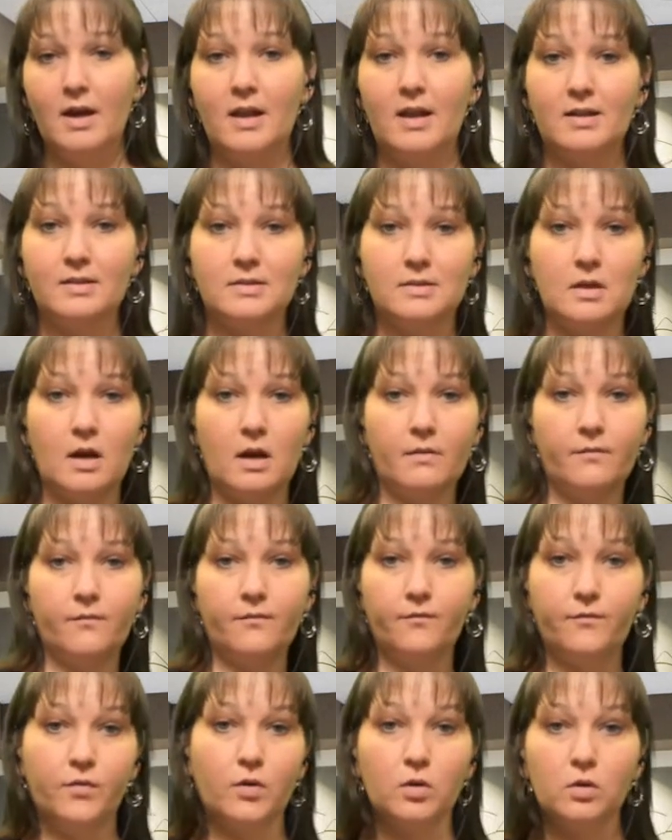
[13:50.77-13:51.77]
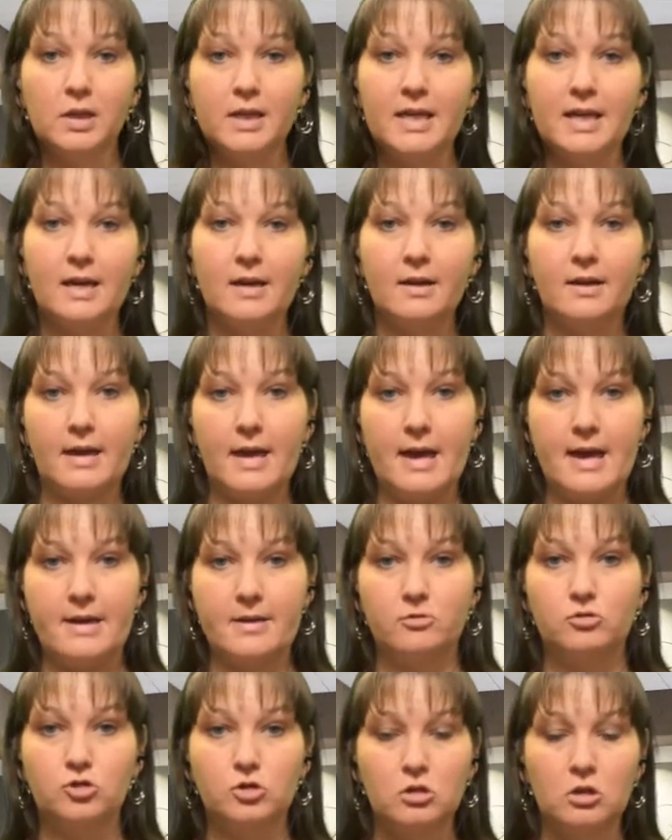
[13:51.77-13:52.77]
and it's not fully
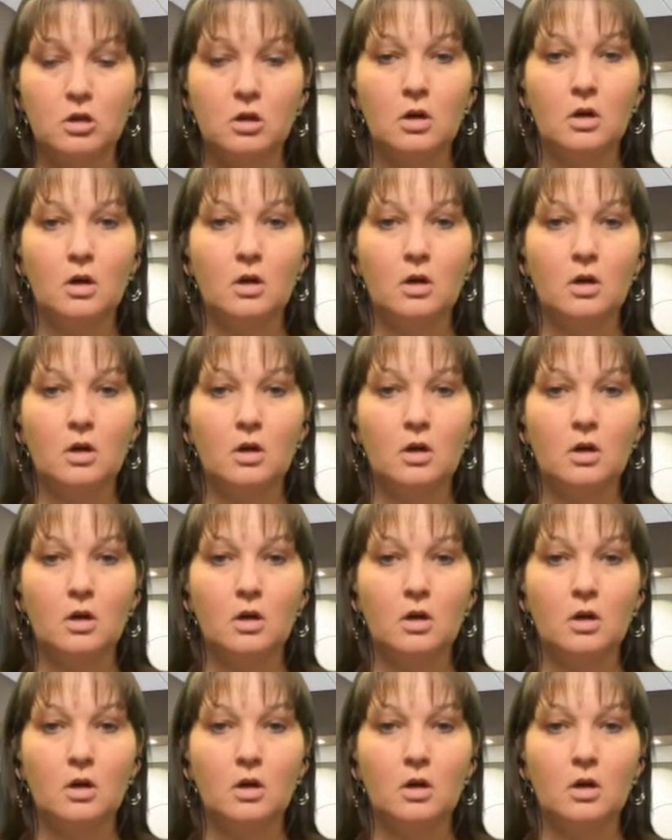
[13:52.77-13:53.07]
engaged,